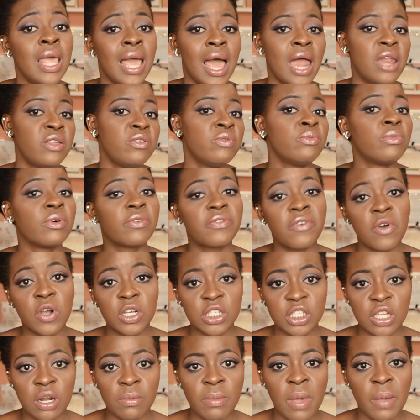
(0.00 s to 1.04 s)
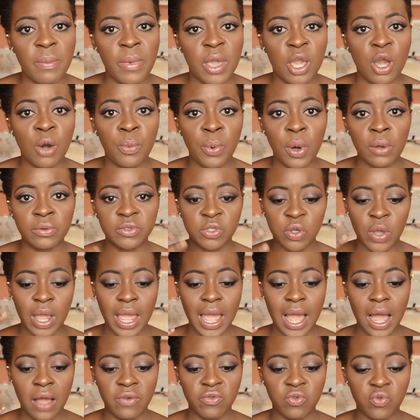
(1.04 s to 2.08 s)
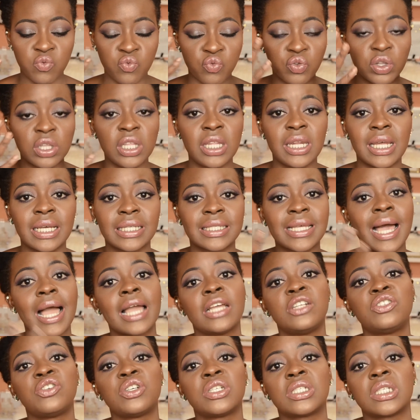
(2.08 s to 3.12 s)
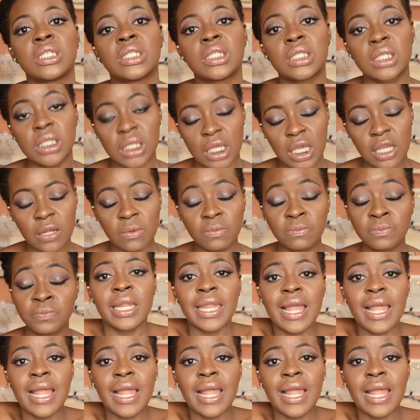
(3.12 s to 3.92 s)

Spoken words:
and even before I start my makeup up, so I have a really nice hydrated skin.